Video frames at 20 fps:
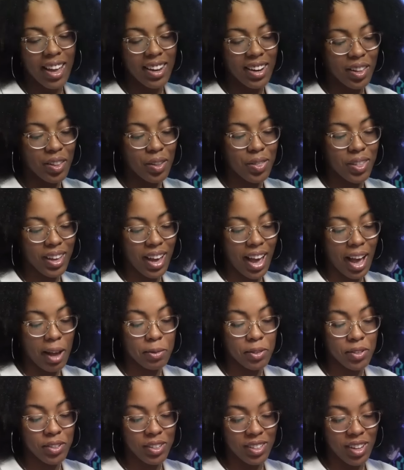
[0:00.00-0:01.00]
Another thing I
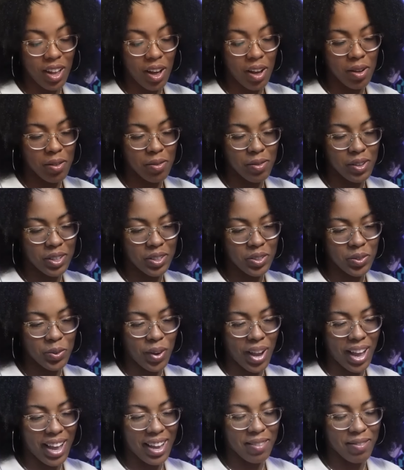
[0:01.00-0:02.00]
absolutely love is
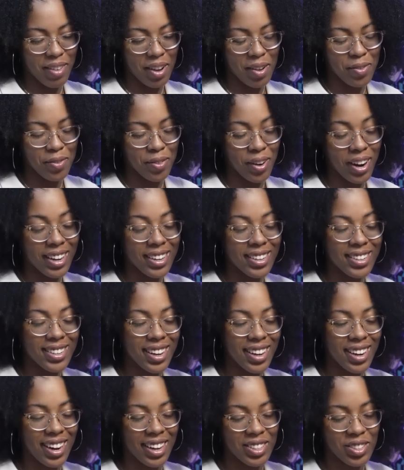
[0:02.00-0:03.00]
when my
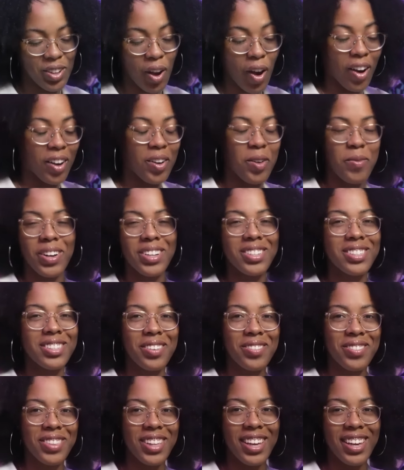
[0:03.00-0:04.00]
friend and I talk about
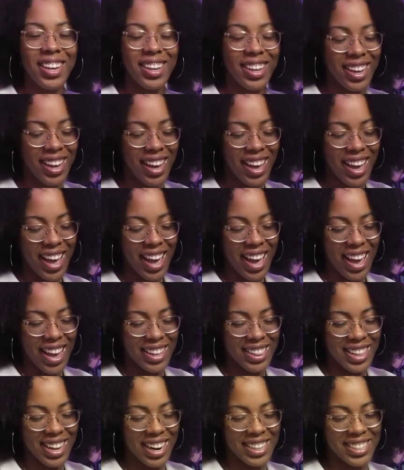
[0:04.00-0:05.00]
something
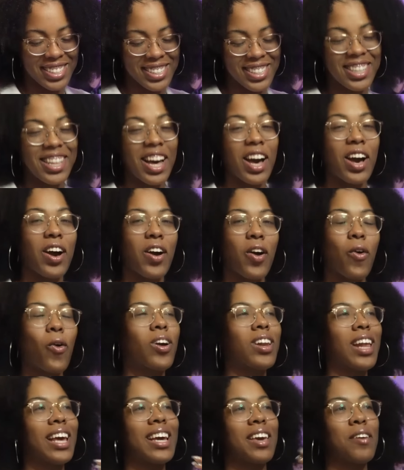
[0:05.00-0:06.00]
and then I see that,
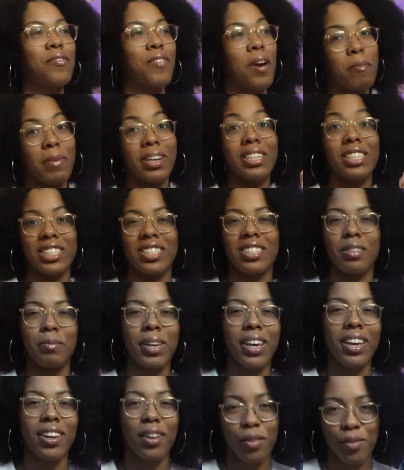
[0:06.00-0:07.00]
or like if I mention
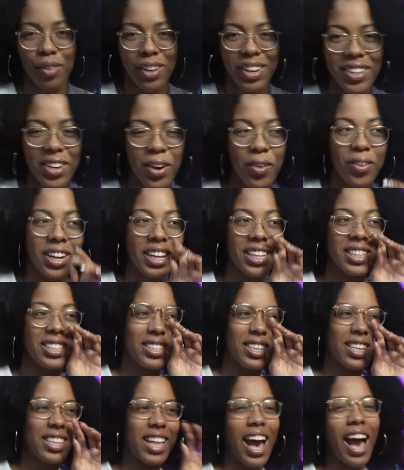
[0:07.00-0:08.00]
something in a video and I
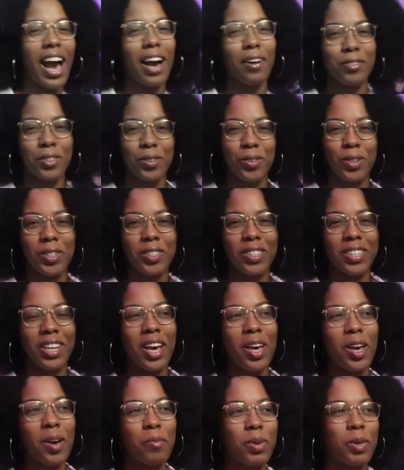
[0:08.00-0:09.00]
see that afterwards,
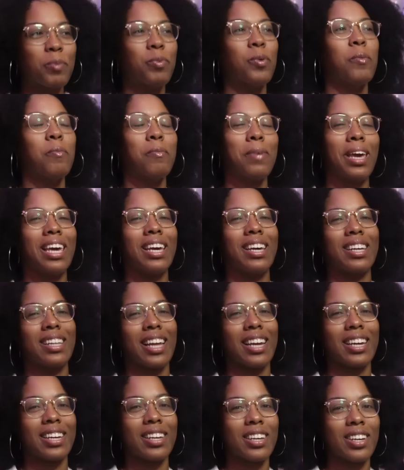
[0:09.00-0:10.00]
people make
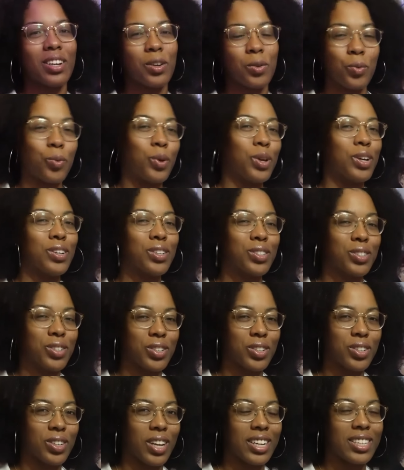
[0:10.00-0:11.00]
like reels
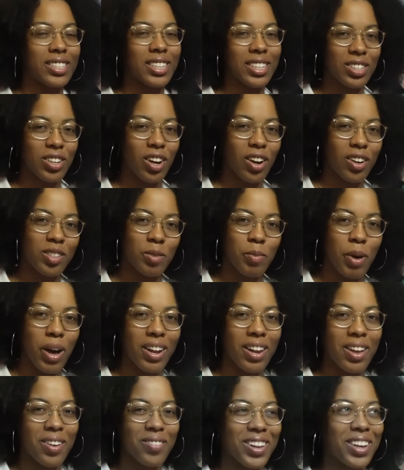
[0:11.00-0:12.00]
or like TikToks
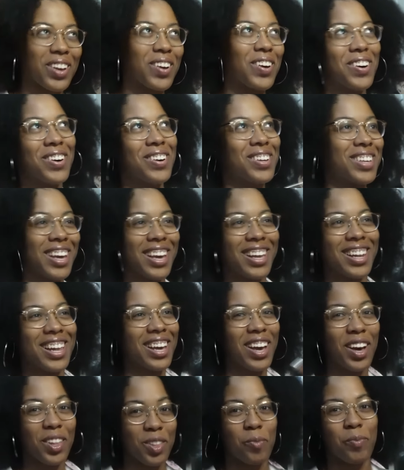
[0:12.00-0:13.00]
about it. I'm like, oh yeah,
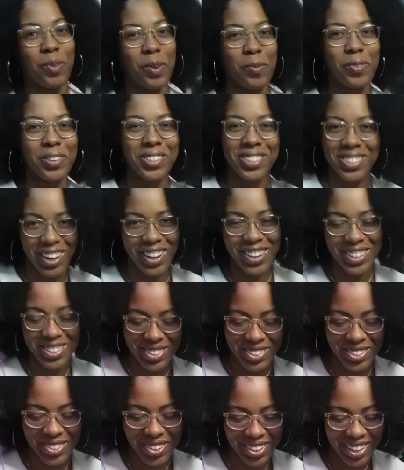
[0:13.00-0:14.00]
like other people saw
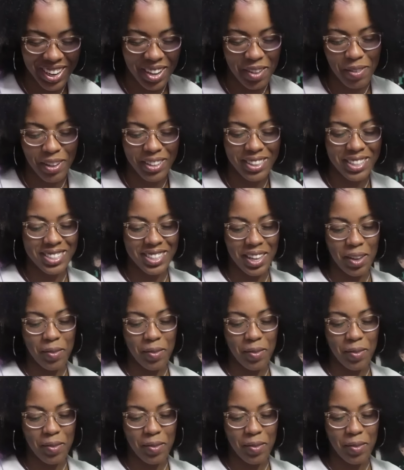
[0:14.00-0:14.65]
it too or like felt the